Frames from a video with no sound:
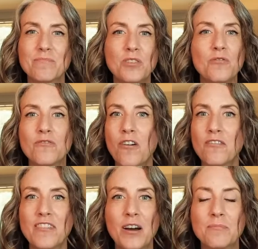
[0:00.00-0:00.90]
You have
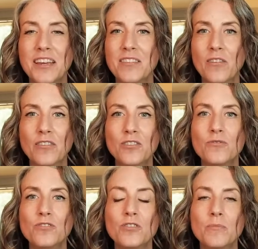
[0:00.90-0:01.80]
all found me either on
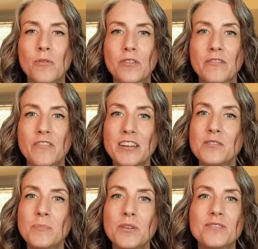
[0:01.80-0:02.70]
YouTube or
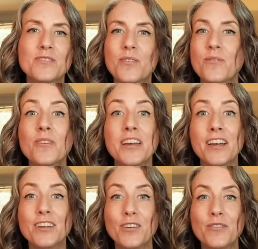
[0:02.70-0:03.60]
Facebook, so
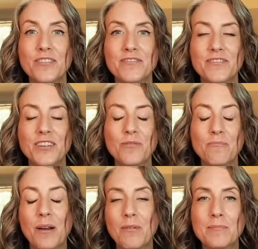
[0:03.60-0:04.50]

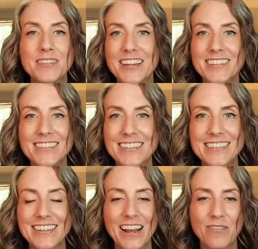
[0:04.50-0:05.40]
my website is
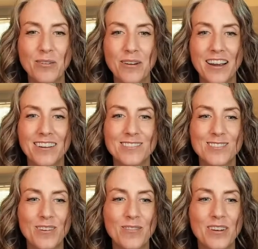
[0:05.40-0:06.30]
listed everywhere.
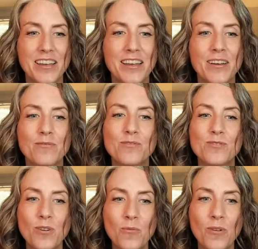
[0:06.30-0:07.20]
So it was
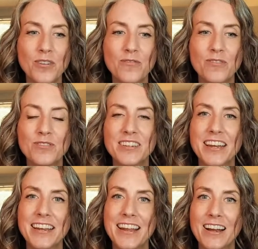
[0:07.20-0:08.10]
so wonderful to
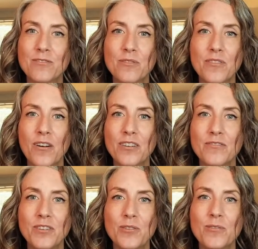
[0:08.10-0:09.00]
connect with all
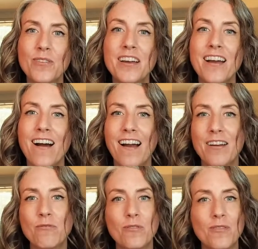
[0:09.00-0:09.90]
of you.
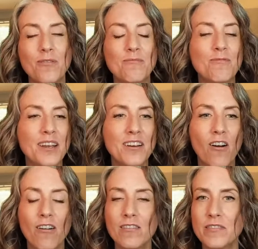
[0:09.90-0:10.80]
I will read
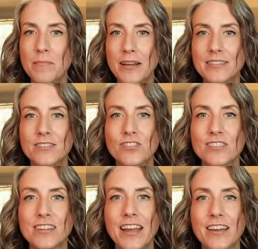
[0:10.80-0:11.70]
all of the
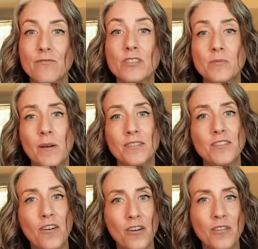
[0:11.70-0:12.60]
messages and respond
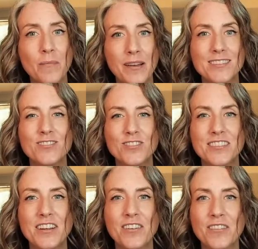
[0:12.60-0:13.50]
to all of the messages
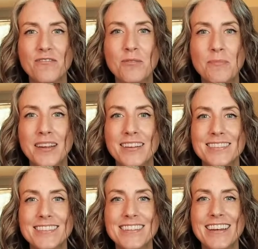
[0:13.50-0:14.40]
here in a few
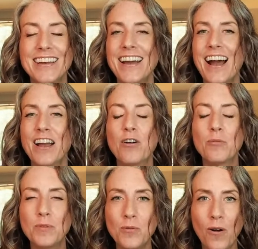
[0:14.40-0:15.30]
minutes. I
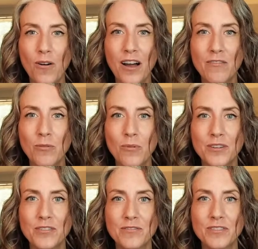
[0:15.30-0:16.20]
hope you all have a
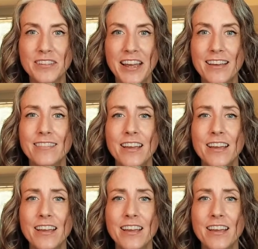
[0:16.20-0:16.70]
wonderful day.